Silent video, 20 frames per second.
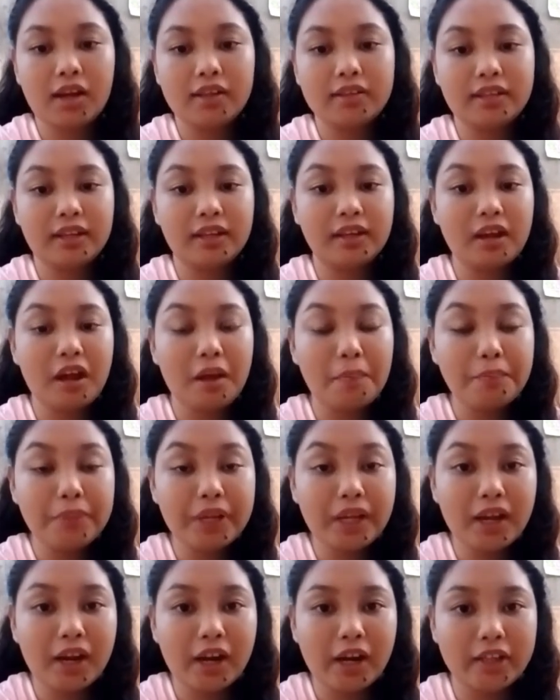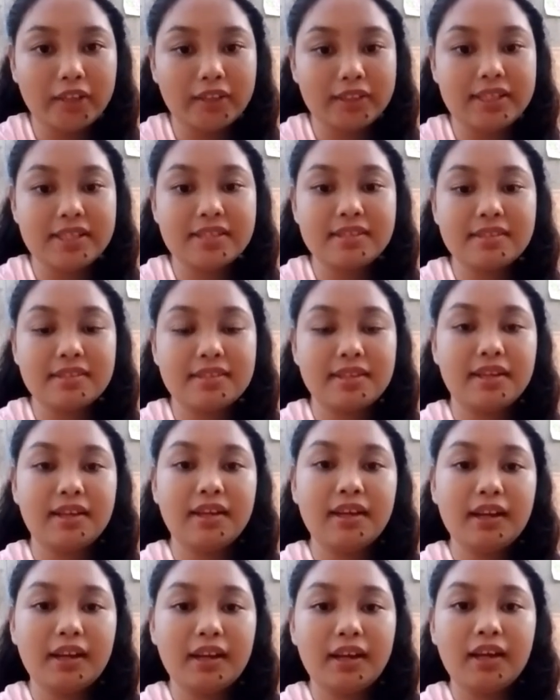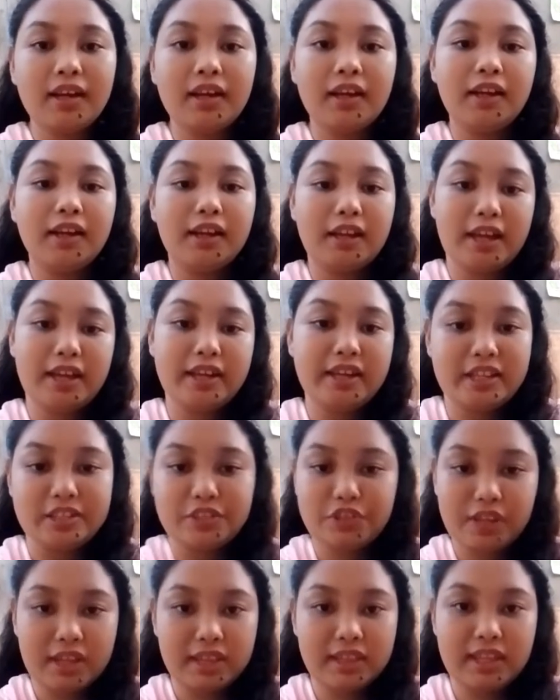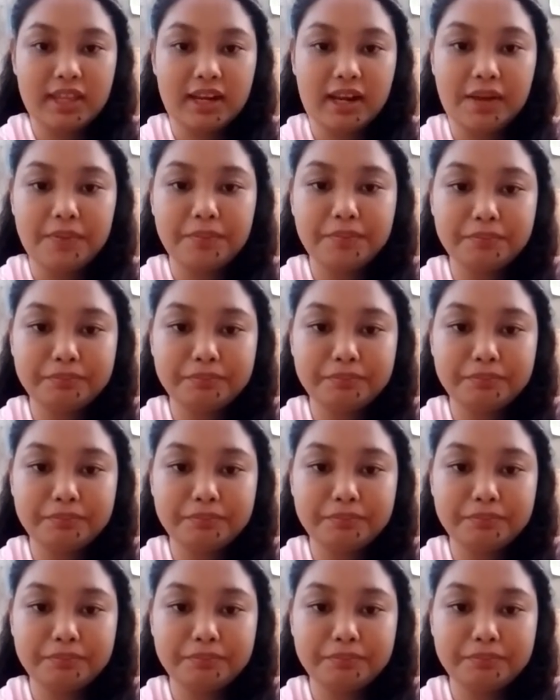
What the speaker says: the graphic artist, and etc.